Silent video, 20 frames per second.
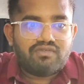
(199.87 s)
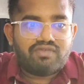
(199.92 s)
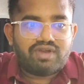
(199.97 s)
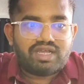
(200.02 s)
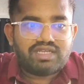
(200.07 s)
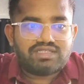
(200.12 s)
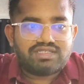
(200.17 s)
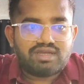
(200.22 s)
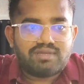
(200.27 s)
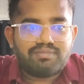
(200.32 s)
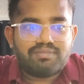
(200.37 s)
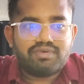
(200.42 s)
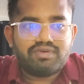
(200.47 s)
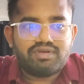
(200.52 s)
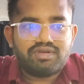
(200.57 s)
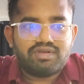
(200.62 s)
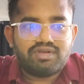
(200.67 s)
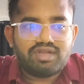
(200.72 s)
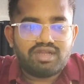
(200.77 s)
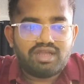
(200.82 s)
For
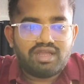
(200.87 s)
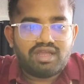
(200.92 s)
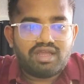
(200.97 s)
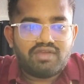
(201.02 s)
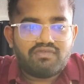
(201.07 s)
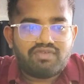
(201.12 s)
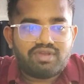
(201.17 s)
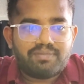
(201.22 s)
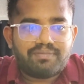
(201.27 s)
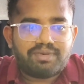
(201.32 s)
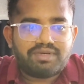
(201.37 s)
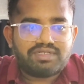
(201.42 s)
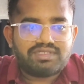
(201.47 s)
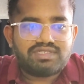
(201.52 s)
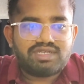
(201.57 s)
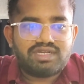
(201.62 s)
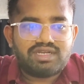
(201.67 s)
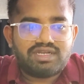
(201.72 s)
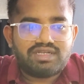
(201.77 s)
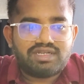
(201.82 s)
example, if a
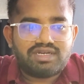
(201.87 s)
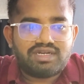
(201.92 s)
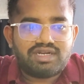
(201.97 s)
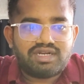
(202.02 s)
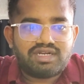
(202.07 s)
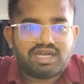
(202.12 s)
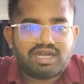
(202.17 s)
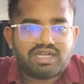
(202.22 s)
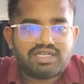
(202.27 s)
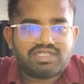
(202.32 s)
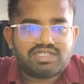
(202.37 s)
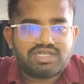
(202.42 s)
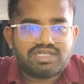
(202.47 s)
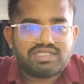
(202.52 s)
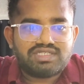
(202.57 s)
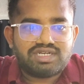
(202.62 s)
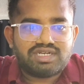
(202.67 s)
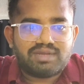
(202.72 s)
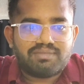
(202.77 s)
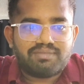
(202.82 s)
person internet connection
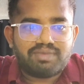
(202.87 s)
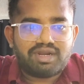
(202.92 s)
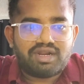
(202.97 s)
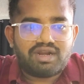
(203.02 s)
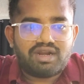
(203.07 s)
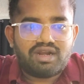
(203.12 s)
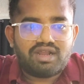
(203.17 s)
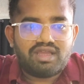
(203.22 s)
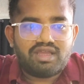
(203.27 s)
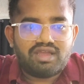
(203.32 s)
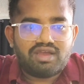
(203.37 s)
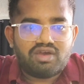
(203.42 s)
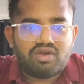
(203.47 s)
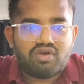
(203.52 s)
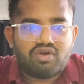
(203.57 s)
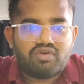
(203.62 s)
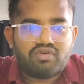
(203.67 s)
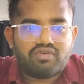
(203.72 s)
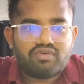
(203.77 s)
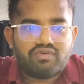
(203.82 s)
is temporarily
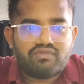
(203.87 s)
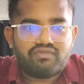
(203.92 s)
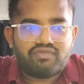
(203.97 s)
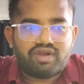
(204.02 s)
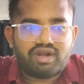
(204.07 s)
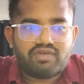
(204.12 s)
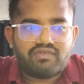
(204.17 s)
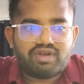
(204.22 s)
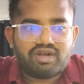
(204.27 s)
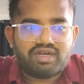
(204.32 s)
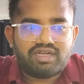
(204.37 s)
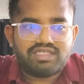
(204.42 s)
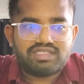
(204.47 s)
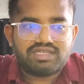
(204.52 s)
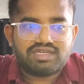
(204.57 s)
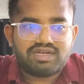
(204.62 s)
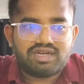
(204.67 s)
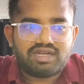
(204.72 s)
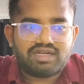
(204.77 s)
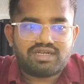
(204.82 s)
or forever
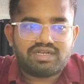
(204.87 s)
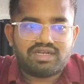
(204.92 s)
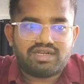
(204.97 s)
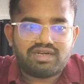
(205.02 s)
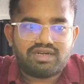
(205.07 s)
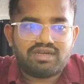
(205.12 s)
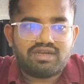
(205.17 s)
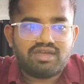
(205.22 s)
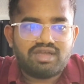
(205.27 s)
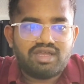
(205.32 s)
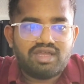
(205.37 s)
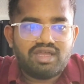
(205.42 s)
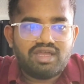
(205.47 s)
disconnected,